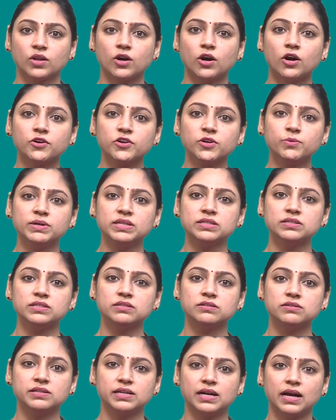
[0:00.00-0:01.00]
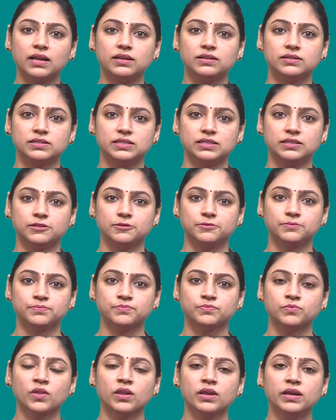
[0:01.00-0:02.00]
Augmented reality.
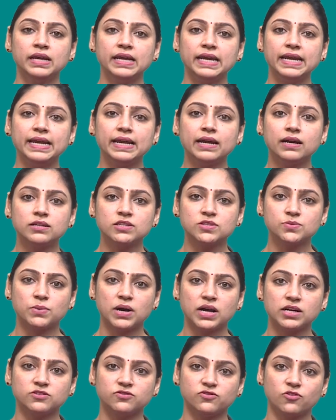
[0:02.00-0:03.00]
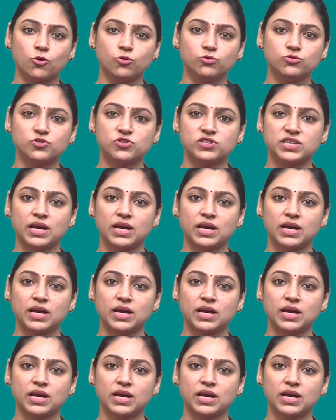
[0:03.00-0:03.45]
AR smartphones,